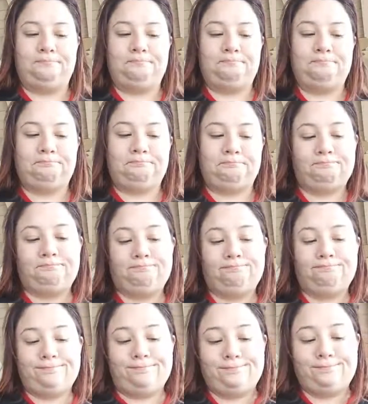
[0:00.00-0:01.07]

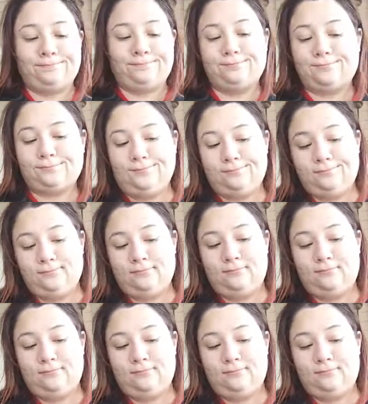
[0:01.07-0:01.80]
(silence)